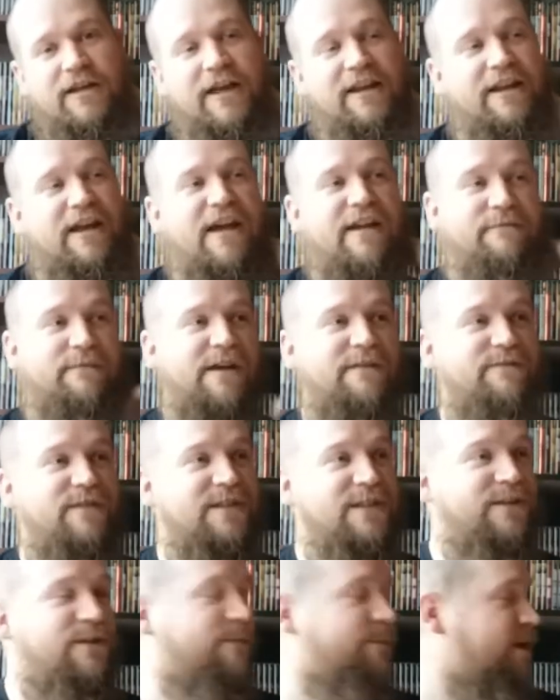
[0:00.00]
I like my
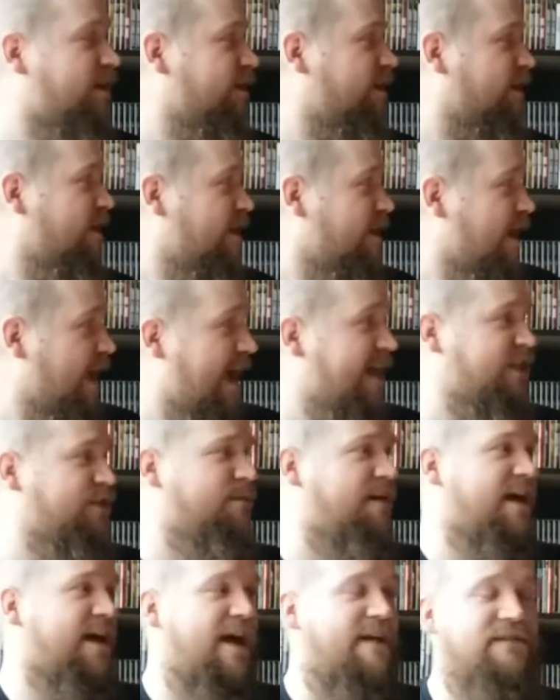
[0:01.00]
physical media. That's
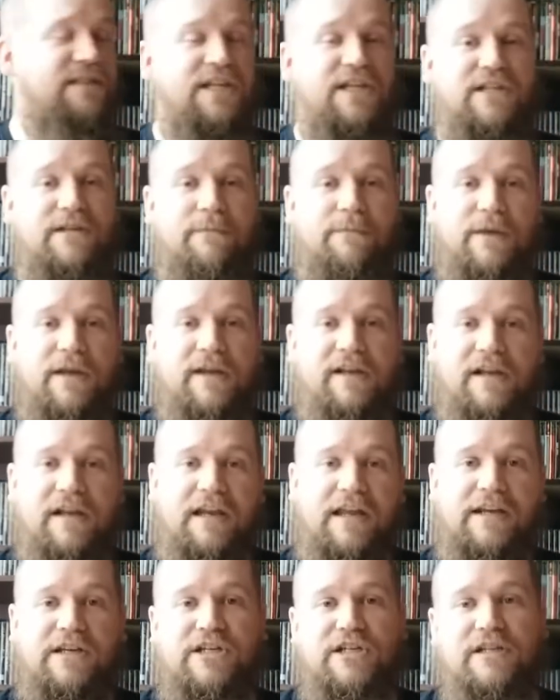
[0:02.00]
why I have such a big
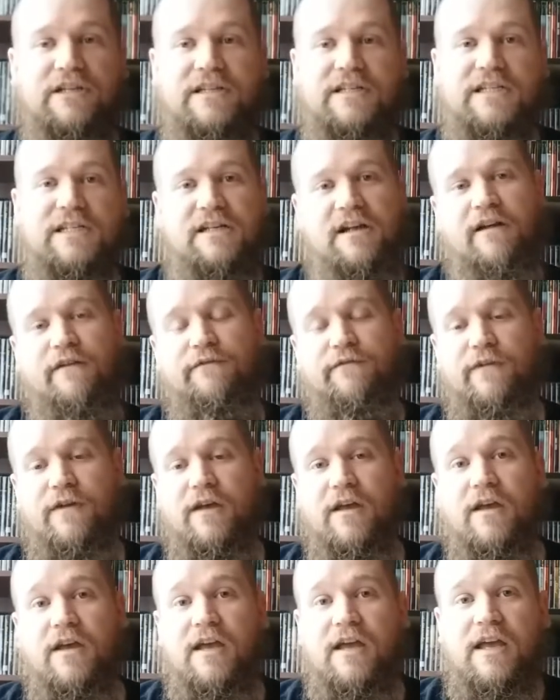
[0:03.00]
collection of stuff.
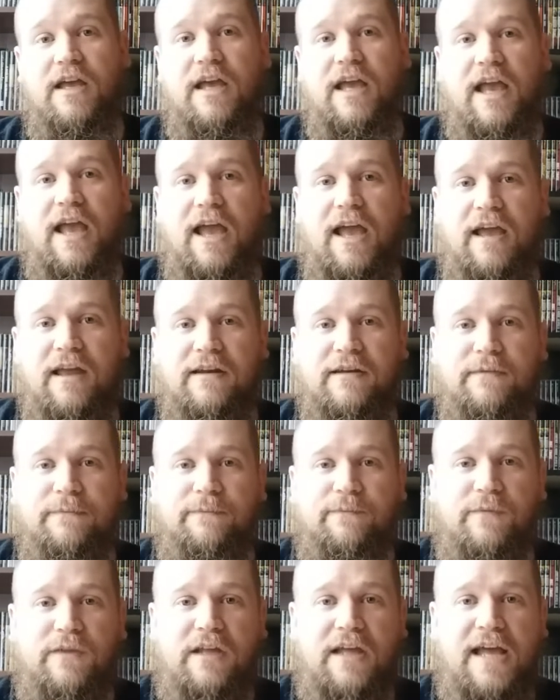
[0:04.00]
And
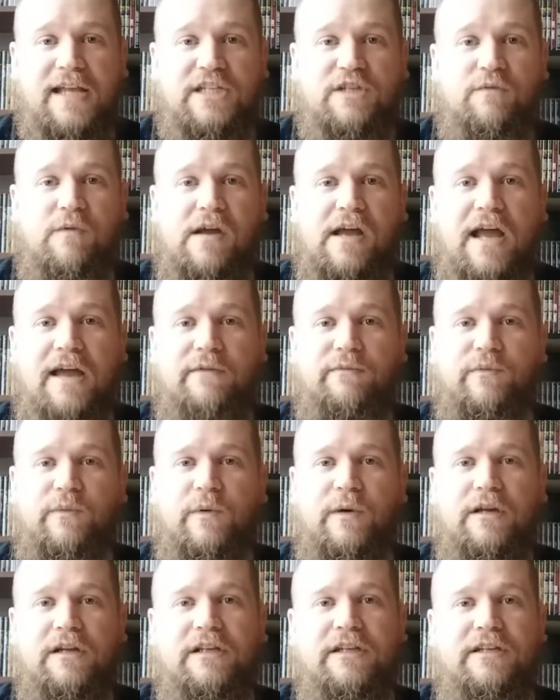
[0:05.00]
that's why I
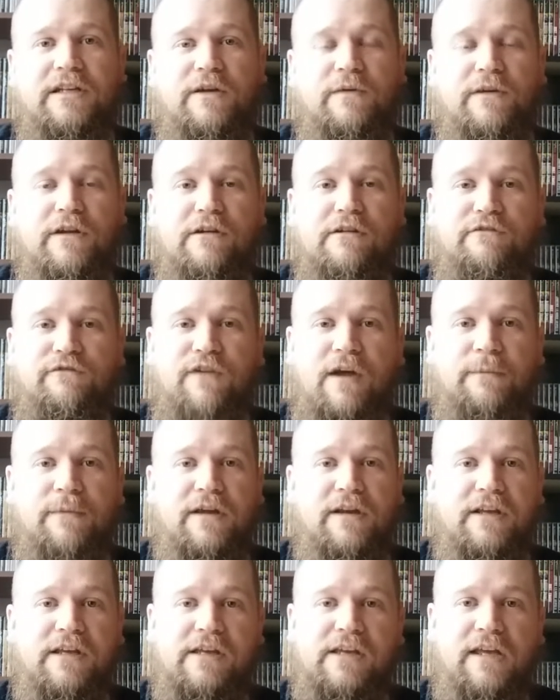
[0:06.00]
really don't know if I'm
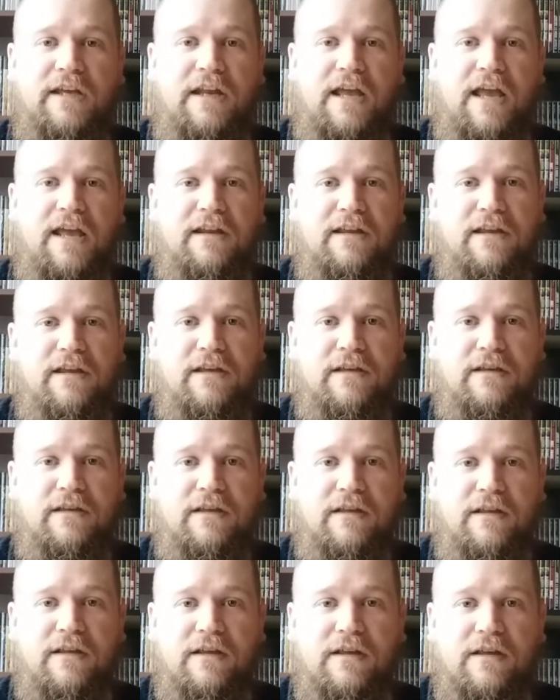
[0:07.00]
going to get any
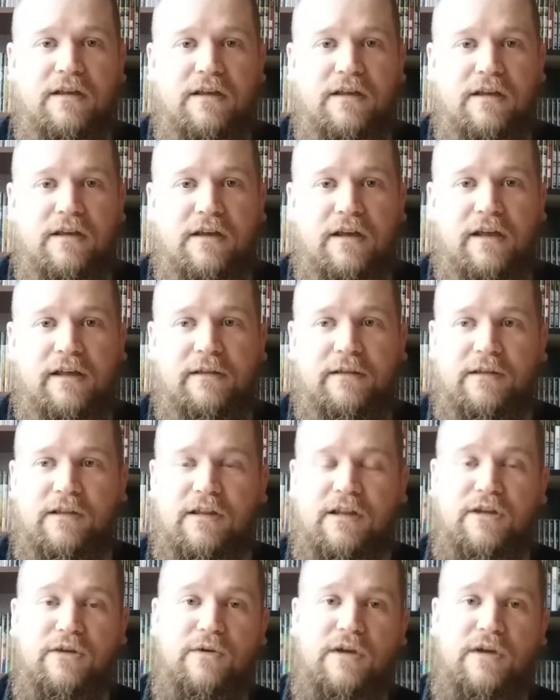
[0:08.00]
new